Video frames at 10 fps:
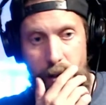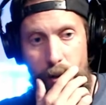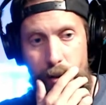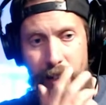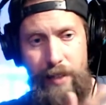
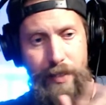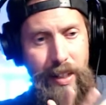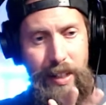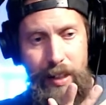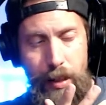So, and
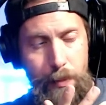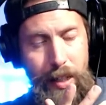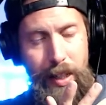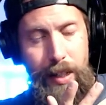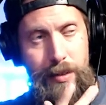if I get any
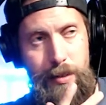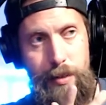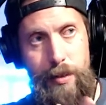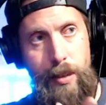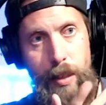
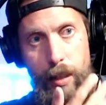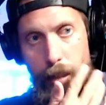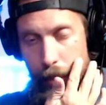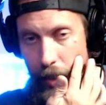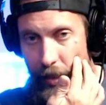updates or
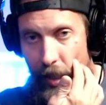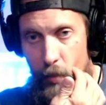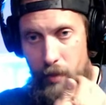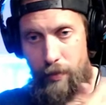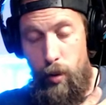
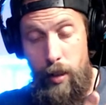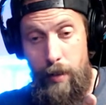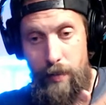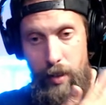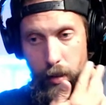anything
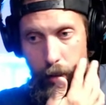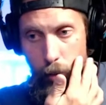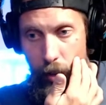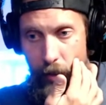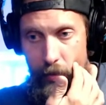before any of
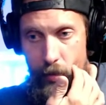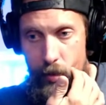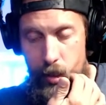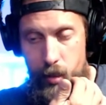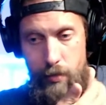y'all or
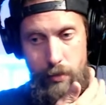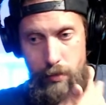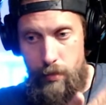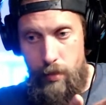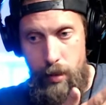whatever,
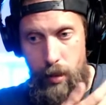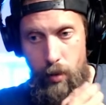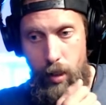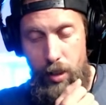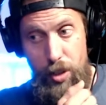then
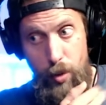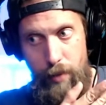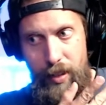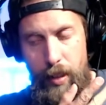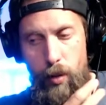you know I'll
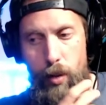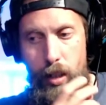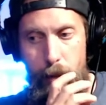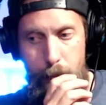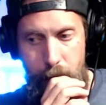shoot a
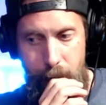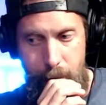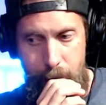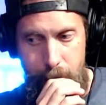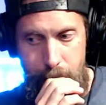video up
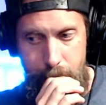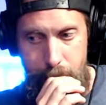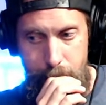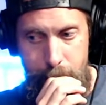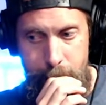and
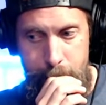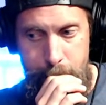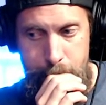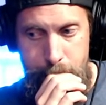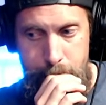uh,
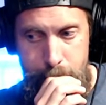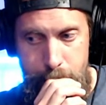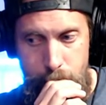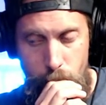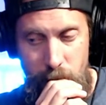
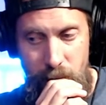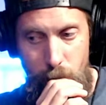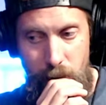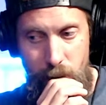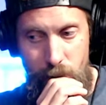we'll
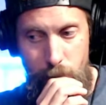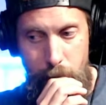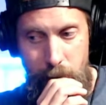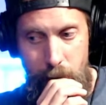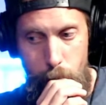see what
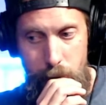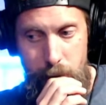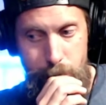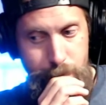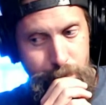goes from there.
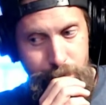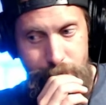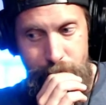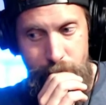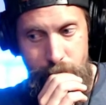But
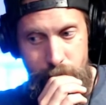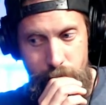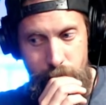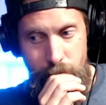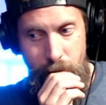
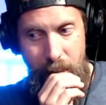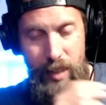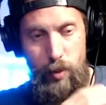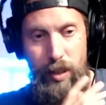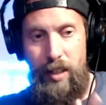
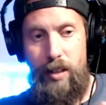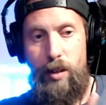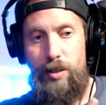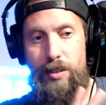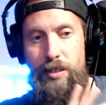as we
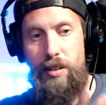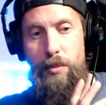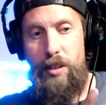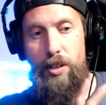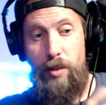get closer,
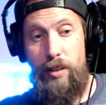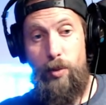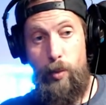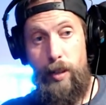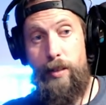it's gonna be a
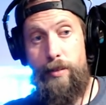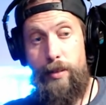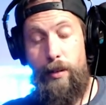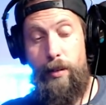stressful week.